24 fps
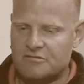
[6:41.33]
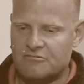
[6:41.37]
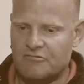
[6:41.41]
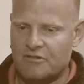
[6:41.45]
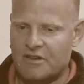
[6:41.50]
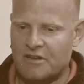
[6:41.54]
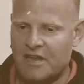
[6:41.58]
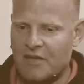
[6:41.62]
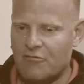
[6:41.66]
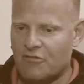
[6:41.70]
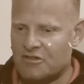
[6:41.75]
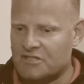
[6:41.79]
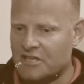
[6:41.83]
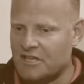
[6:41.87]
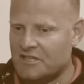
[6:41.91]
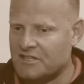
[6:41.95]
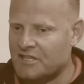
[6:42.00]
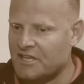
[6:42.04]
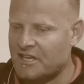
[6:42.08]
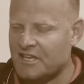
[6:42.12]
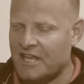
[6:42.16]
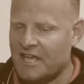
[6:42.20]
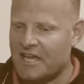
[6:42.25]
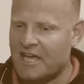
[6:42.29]
When I was
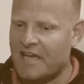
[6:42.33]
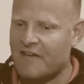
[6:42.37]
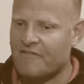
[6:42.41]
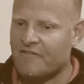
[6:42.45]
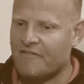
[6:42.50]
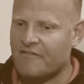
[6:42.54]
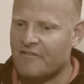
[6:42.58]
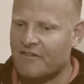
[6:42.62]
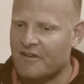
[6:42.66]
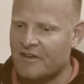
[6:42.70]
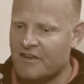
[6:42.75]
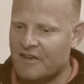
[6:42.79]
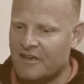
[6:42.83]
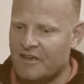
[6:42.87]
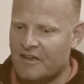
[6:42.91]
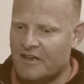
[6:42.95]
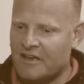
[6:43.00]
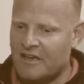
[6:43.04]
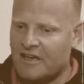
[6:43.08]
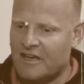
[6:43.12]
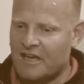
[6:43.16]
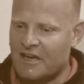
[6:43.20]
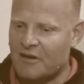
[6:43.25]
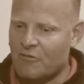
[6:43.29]
eighteen, I have
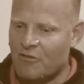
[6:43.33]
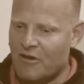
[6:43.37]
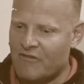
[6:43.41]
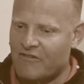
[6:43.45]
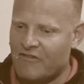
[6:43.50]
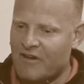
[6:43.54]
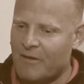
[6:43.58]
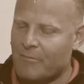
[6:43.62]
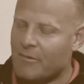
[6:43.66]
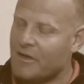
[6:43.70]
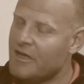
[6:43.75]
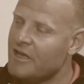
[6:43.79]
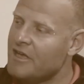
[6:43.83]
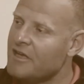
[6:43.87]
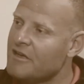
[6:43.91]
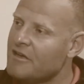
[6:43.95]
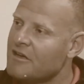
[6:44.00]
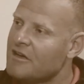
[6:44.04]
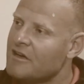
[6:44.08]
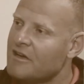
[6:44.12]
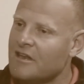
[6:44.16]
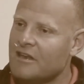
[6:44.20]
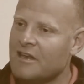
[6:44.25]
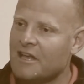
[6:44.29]
uh, UEFA B,
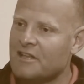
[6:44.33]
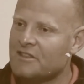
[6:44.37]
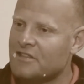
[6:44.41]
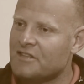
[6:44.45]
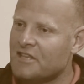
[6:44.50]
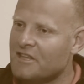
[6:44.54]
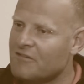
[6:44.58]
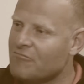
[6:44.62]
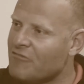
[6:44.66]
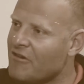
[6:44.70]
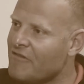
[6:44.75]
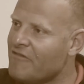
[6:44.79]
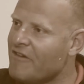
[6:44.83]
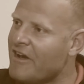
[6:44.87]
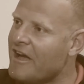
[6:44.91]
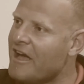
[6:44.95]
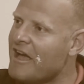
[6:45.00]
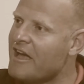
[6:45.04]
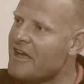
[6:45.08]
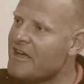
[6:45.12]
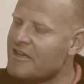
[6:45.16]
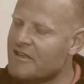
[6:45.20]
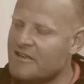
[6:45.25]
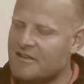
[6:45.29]
nineteen UEFA
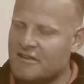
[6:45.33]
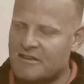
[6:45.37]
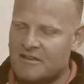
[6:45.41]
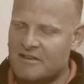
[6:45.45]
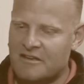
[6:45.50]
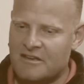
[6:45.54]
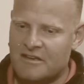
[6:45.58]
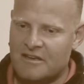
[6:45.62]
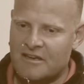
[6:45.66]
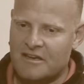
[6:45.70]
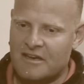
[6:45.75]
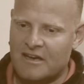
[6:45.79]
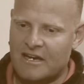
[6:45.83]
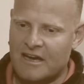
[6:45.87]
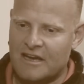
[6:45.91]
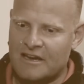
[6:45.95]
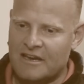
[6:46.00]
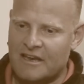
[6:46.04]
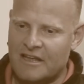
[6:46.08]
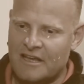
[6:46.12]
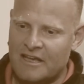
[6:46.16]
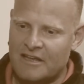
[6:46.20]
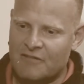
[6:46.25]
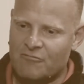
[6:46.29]
A,
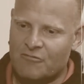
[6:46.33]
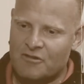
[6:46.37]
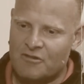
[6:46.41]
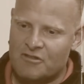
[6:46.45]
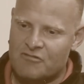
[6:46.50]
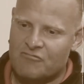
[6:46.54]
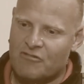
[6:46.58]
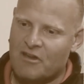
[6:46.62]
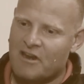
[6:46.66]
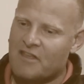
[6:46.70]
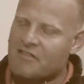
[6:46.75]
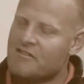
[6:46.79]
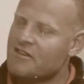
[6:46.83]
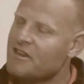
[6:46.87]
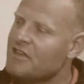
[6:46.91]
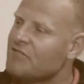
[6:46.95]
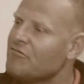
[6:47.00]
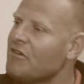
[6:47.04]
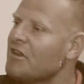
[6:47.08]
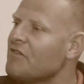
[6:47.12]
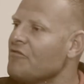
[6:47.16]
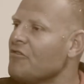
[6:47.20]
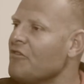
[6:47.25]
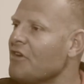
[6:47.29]
and uh, with twenty-three,
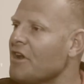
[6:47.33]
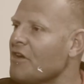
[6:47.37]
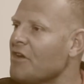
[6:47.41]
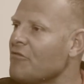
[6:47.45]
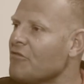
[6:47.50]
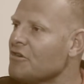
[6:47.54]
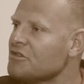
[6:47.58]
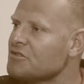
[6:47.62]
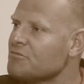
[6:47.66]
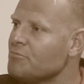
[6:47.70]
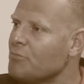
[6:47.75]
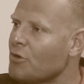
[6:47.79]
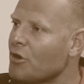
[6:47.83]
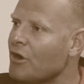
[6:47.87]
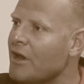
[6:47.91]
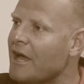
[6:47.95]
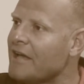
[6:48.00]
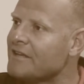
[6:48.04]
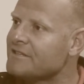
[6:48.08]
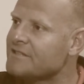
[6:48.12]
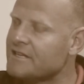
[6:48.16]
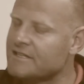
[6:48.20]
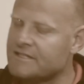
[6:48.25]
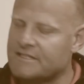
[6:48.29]
twenty-four, I was pro
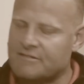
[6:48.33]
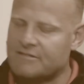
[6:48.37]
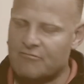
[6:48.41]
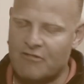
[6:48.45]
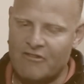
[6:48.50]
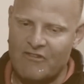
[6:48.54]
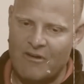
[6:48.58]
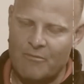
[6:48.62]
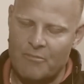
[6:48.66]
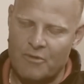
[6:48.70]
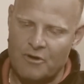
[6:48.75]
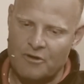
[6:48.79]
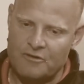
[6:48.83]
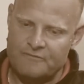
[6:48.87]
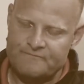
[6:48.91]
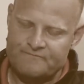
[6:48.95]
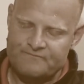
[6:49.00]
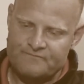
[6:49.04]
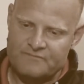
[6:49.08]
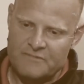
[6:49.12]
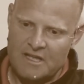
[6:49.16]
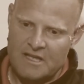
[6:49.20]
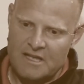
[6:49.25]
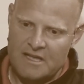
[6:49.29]
license, UEFA Pro.
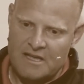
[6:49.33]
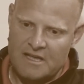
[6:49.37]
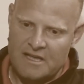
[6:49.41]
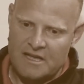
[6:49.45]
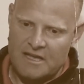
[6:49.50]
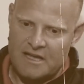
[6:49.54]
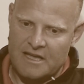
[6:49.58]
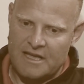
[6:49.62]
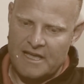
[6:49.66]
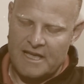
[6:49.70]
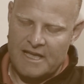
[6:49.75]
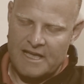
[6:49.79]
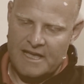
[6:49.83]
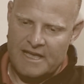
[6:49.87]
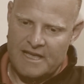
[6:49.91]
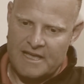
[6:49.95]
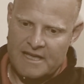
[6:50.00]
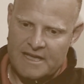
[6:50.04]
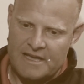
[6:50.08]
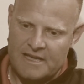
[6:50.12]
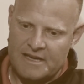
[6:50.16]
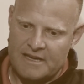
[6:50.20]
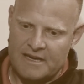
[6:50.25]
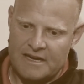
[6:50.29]

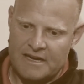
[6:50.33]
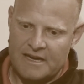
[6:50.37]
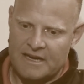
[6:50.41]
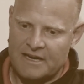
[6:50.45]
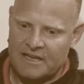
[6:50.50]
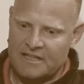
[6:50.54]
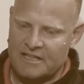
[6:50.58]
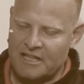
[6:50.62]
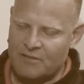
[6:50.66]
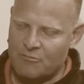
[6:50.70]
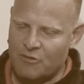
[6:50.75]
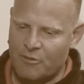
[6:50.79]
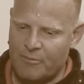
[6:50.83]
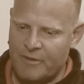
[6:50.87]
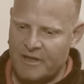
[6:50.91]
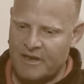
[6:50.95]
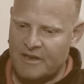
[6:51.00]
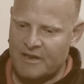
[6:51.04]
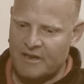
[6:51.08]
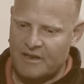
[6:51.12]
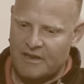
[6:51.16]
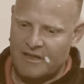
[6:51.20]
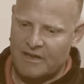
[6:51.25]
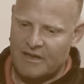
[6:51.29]
Uh, and in that
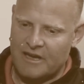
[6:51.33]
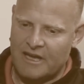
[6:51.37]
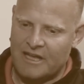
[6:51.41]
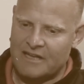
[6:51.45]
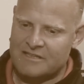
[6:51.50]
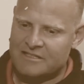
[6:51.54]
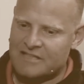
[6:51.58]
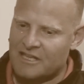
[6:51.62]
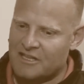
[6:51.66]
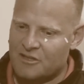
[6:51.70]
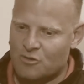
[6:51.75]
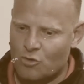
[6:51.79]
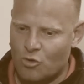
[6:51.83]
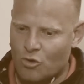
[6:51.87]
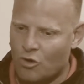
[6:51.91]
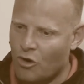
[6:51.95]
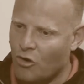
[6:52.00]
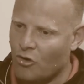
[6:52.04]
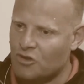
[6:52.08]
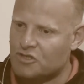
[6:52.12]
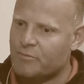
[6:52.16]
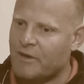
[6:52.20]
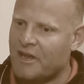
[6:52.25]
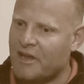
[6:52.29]
moment, I started to
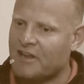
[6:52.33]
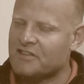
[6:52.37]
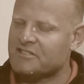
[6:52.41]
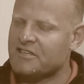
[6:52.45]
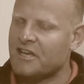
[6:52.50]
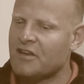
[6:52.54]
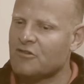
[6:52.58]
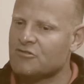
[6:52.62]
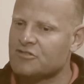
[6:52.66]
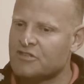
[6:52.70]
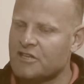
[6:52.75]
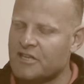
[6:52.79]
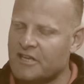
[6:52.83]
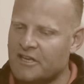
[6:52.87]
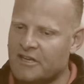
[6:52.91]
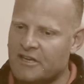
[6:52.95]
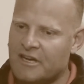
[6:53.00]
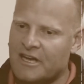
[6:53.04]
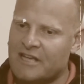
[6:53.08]
coach very seriously.